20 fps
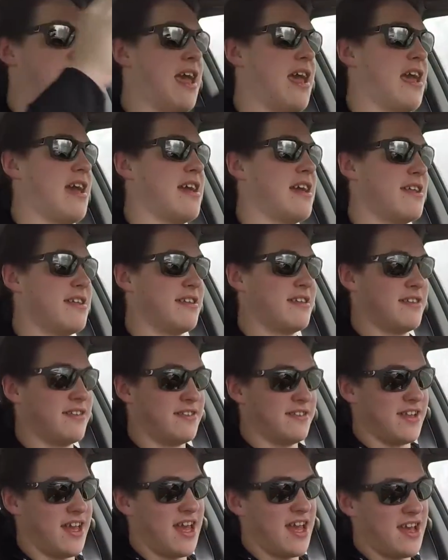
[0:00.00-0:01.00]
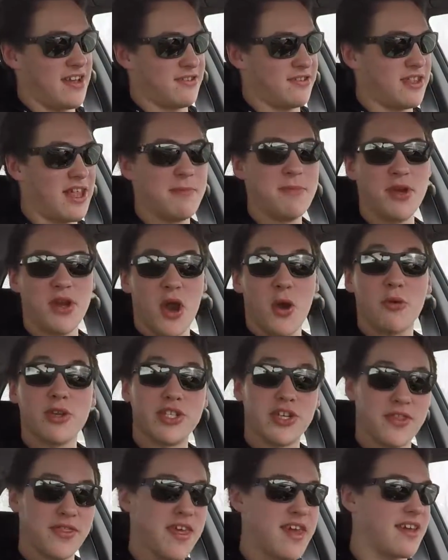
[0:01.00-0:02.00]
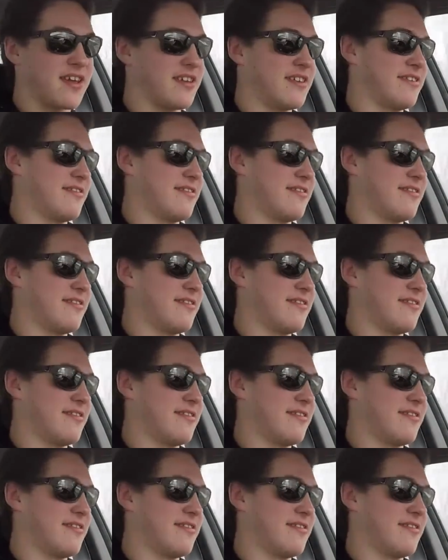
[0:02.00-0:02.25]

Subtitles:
And yeah, let me know what you think.